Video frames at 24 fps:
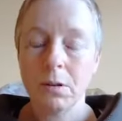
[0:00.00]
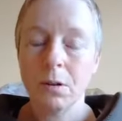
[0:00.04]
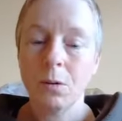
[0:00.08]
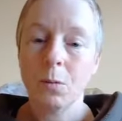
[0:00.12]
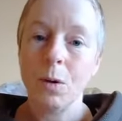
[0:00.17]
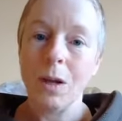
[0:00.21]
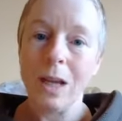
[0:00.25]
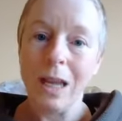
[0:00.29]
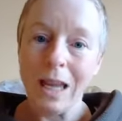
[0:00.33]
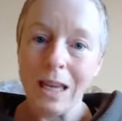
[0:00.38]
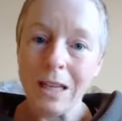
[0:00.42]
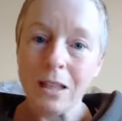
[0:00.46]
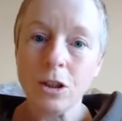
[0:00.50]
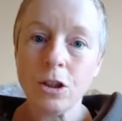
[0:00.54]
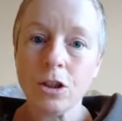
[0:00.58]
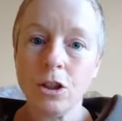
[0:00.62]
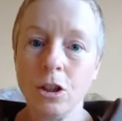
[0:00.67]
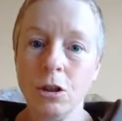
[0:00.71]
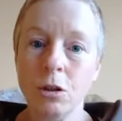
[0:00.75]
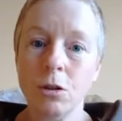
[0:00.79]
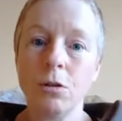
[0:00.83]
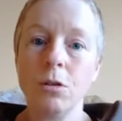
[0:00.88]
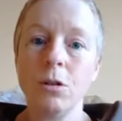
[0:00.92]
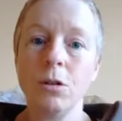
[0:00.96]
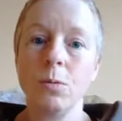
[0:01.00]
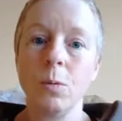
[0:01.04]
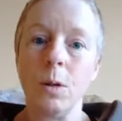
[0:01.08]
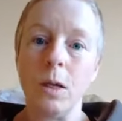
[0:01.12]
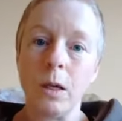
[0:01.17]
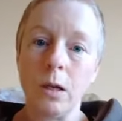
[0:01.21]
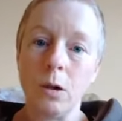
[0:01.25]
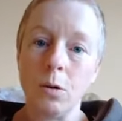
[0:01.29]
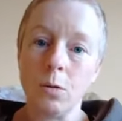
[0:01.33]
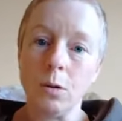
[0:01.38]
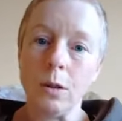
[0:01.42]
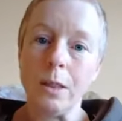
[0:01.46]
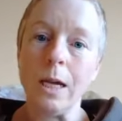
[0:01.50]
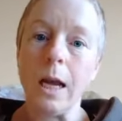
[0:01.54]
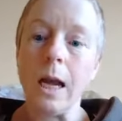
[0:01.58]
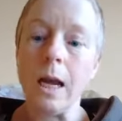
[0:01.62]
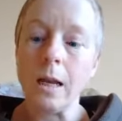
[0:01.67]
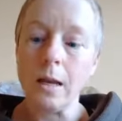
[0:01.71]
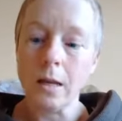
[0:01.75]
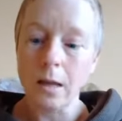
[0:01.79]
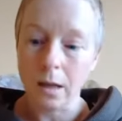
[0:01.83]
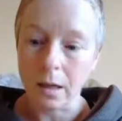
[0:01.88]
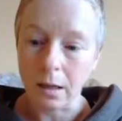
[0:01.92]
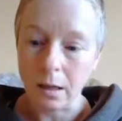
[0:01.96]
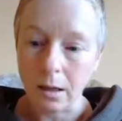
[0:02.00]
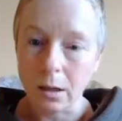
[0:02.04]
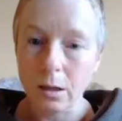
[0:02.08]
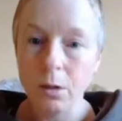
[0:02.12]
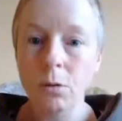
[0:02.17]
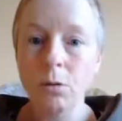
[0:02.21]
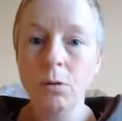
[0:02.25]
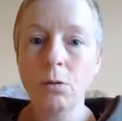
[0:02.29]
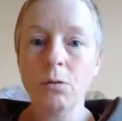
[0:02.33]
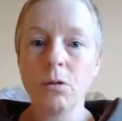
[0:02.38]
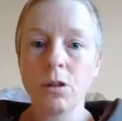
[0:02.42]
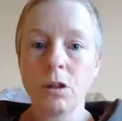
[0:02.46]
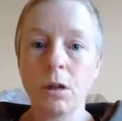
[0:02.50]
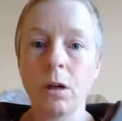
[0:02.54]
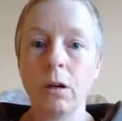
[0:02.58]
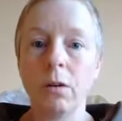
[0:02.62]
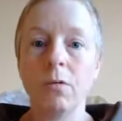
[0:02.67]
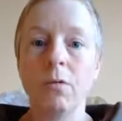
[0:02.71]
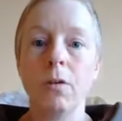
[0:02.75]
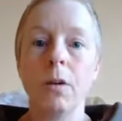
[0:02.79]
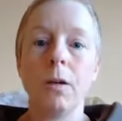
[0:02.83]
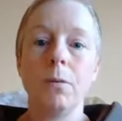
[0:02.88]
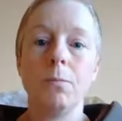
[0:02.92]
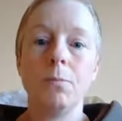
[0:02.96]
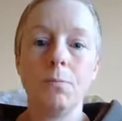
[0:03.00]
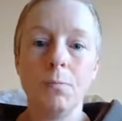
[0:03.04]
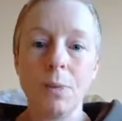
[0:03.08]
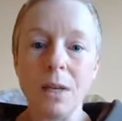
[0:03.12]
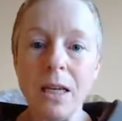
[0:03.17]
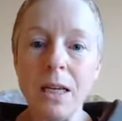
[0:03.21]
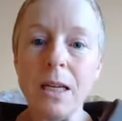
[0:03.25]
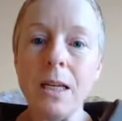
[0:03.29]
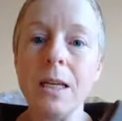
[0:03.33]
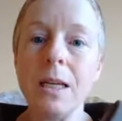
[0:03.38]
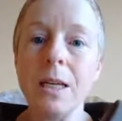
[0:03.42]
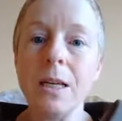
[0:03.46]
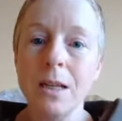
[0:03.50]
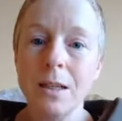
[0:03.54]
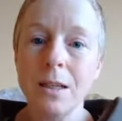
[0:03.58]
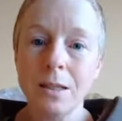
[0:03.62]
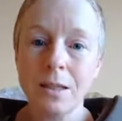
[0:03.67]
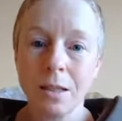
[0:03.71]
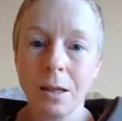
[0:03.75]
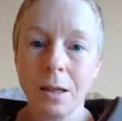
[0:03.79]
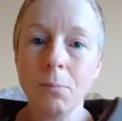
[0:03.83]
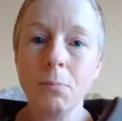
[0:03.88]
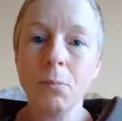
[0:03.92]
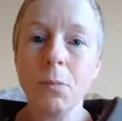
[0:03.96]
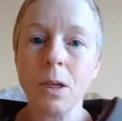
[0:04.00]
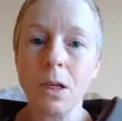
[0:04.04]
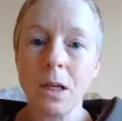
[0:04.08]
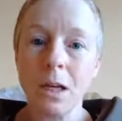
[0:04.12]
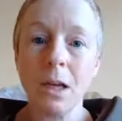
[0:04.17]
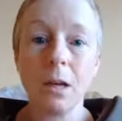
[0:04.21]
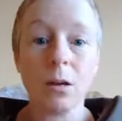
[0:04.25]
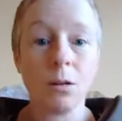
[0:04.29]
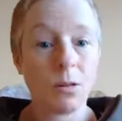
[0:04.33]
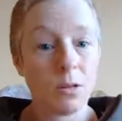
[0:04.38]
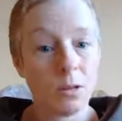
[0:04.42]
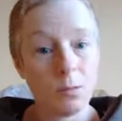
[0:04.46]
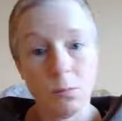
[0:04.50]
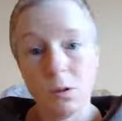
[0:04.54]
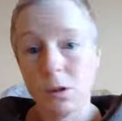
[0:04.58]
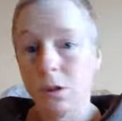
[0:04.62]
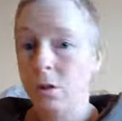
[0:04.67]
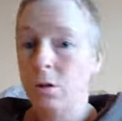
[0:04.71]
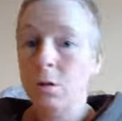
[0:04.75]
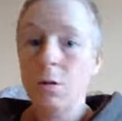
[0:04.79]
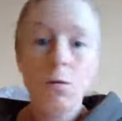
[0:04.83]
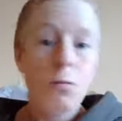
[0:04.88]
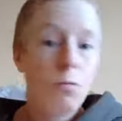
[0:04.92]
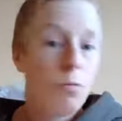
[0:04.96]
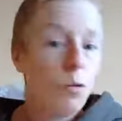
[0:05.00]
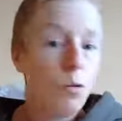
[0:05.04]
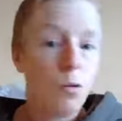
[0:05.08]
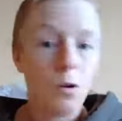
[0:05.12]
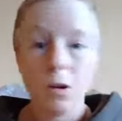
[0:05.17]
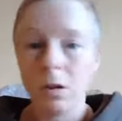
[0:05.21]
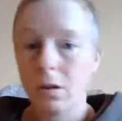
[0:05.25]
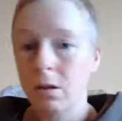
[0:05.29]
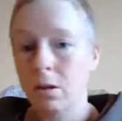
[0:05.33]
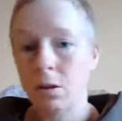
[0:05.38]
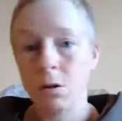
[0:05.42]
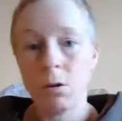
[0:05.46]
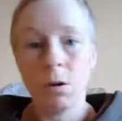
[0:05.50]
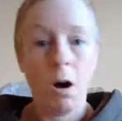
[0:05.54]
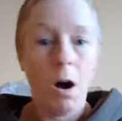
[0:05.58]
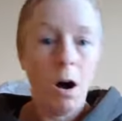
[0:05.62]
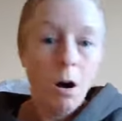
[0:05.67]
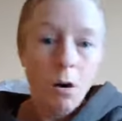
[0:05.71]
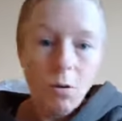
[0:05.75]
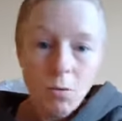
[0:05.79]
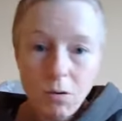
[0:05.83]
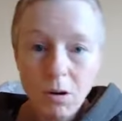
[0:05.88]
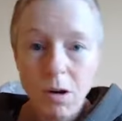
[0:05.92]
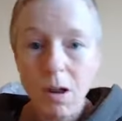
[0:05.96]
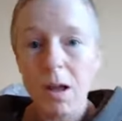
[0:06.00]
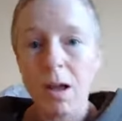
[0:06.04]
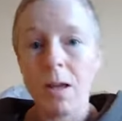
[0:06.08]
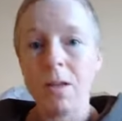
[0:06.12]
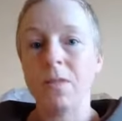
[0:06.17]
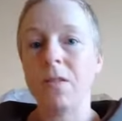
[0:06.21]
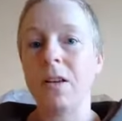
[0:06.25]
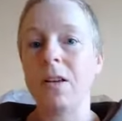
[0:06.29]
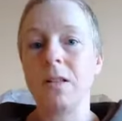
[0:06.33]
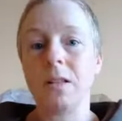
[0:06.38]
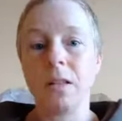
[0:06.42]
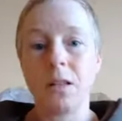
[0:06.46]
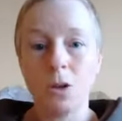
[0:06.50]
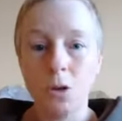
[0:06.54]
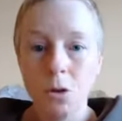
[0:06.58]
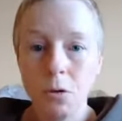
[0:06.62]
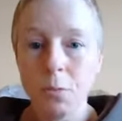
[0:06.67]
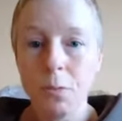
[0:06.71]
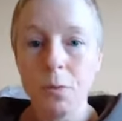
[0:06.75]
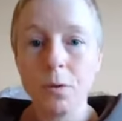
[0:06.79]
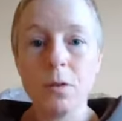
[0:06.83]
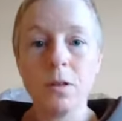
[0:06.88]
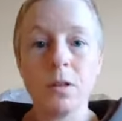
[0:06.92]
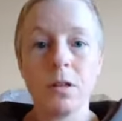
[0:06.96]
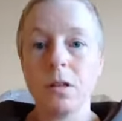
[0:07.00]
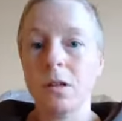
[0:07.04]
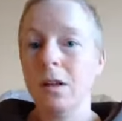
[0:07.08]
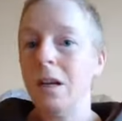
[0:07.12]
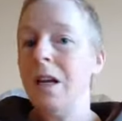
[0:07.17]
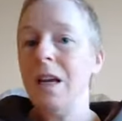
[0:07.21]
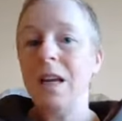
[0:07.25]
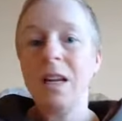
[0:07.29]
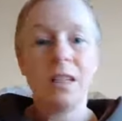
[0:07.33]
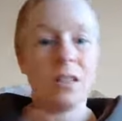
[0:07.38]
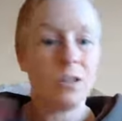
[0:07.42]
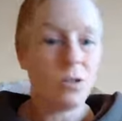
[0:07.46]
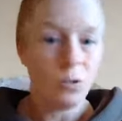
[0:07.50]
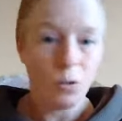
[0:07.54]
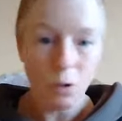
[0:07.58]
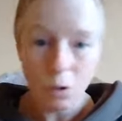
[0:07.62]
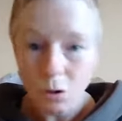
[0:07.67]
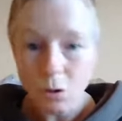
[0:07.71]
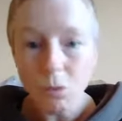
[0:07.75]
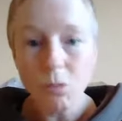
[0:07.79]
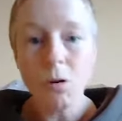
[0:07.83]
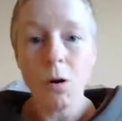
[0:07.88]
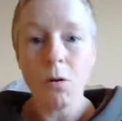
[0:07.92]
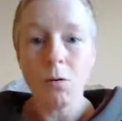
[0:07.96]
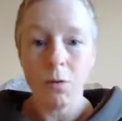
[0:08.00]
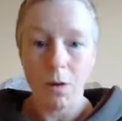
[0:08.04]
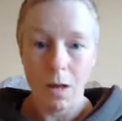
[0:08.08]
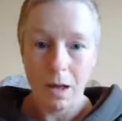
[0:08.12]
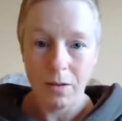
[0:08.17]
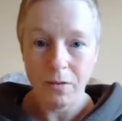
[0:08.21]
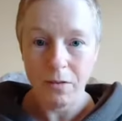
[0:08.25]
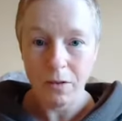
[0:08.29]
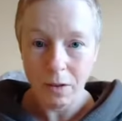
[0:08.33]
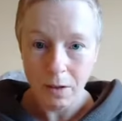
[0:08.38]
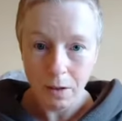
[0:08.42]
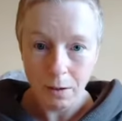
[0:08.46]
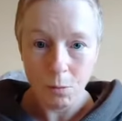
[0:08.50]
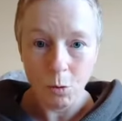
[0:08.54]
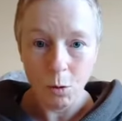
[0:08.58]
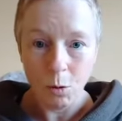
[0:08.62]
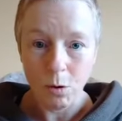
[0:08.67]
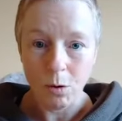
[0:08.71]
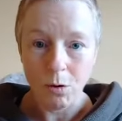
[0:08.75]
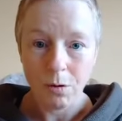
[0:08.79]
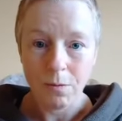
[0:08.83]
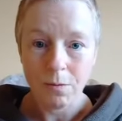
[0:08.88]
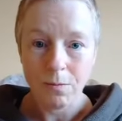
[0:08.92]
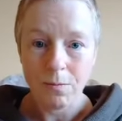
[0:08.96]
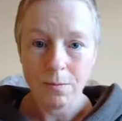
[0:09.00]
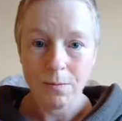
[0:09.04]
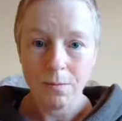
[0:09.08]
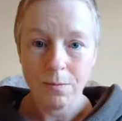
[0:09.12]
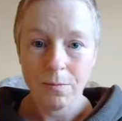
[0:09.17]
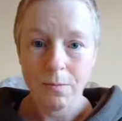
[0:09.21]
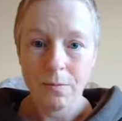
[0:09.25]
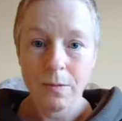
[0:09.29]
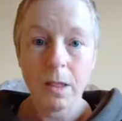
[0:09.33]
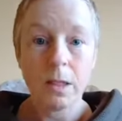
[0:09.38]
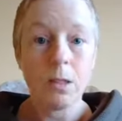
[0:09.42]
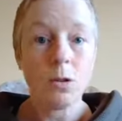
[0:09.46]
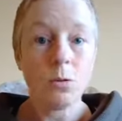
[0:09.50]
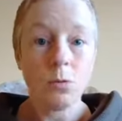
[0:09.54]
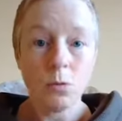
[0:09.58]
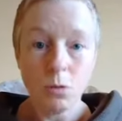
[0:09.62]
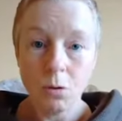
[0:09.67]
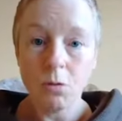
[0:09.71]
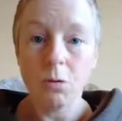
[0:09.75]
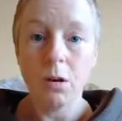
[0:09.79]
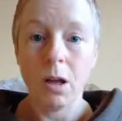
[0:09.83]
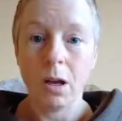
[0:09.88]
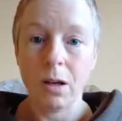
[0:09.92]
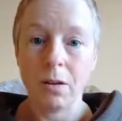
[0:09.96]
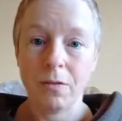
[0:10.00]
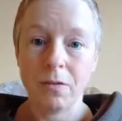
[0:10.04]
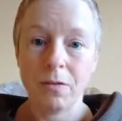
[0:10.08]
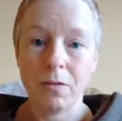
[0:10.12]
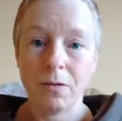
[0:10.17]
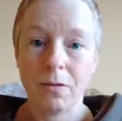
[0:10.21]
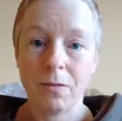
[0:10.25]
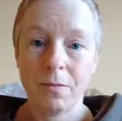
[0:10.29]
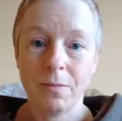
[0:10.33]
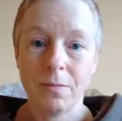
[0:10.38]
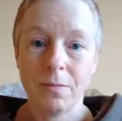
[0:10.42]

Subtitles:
We get to choose. We can create a new self. We can be somebody else. And when you walk into your old life as a new person, it's not your old life anymore. It's your new life.